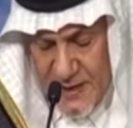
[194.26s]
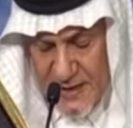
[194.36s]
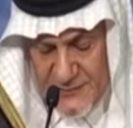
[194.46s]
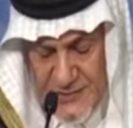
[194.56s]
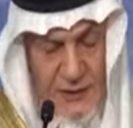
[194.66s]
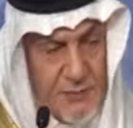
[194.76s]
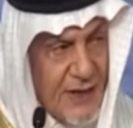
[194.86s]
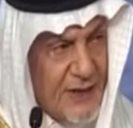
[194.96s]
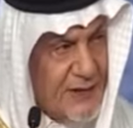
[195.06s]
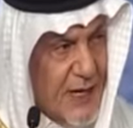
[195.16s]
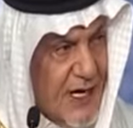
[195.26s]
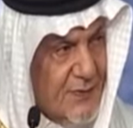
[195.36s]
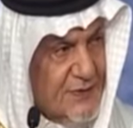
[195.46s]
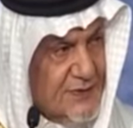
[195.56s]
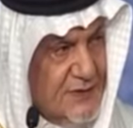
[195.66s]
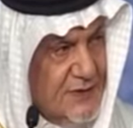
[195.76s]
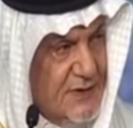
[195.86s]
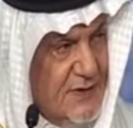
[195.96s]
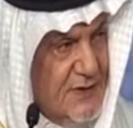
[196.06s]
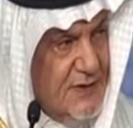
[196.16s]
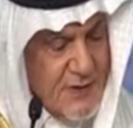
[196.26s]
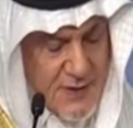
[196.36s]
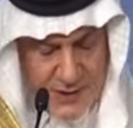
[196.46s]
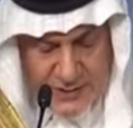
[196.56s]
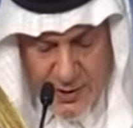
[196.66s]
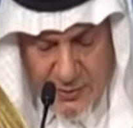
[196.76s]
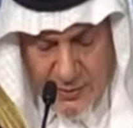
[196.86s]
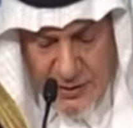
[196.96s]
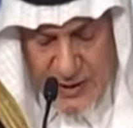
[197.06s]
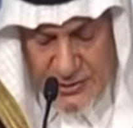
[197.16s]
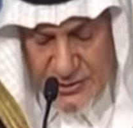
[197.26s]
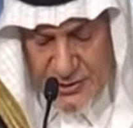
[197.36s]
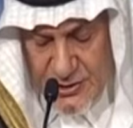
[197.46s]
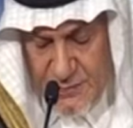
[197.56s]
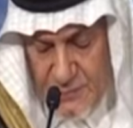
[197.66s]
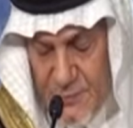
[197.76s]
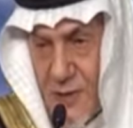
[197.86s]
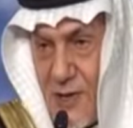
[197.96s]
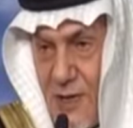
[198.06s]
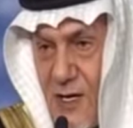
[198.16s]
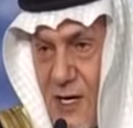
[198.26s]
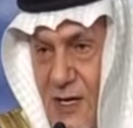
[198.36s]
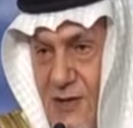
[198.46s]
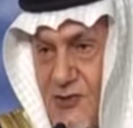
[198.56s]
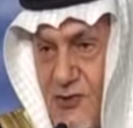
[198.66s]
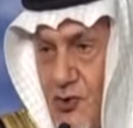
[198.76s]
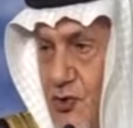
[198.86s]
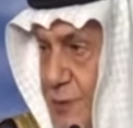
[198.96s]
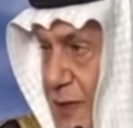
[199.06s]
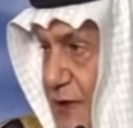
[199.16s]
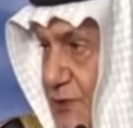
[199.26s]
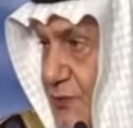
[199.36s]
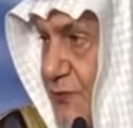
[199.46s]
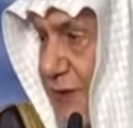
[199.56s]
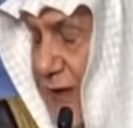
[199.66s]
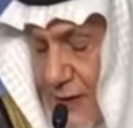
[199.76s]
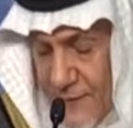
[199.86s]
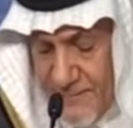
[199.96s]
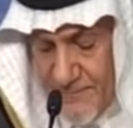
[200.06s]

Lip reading: I have said many times that our relationship is too big to fail.